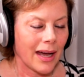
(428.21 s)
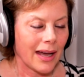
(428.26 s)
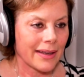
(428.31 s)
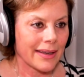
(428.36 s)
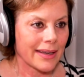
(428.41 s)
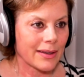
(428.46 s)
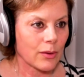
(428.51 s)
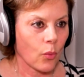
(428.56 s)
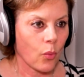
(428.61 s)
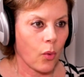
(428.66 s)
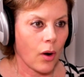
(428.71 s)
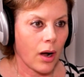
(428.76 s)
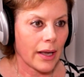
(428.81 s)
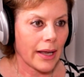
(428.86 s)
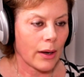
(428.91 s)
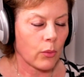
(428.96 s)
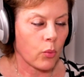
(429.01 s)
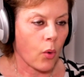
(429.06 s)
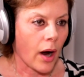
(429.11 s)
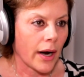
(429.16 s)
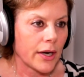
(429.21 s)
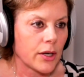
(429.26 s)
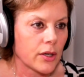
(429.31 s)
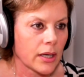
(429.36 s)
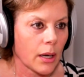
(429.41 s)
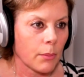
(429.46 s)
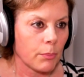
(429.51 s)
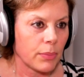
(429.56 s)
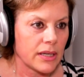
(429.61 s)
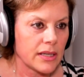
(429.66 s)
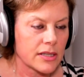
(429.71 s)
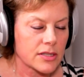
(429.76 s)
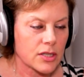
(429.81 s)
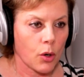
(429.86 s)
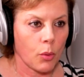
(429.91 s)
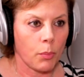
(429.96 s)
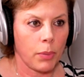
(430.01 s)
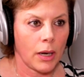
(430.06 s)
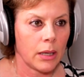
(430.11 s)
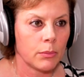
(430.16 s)
like why do companies
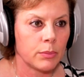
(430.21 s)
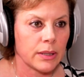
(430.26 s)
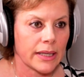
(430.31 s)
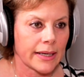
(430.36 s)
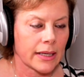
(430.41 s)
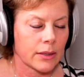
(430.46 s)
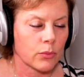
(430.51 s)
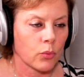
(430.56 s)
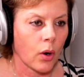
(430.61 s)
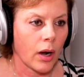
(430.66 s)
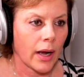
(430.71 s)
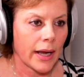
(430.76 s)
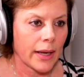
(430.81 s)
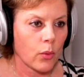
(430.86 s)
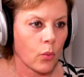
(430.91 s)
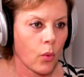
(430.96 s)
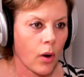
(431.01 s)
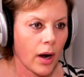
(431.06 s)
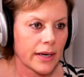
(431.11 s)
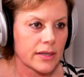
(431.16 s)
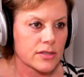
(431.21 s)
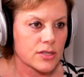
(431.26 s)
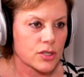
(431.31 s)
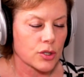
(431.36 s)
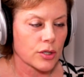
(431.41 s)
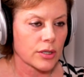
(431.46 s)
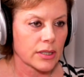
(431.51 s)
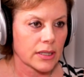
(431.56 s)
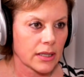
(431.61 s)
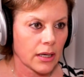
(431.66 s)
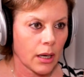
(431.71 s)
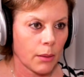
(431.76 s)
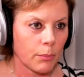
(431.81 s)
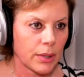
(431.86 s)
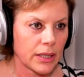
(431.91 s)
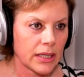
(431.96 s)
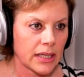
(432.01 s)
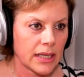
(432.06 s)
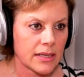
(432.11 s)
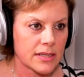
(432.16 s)
go public, why do certain
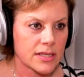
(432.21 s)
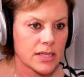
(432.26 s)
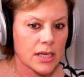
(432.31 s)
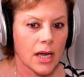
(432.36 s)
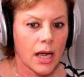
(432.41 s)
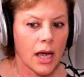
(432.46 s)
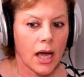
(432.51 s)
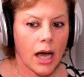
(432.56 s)
companies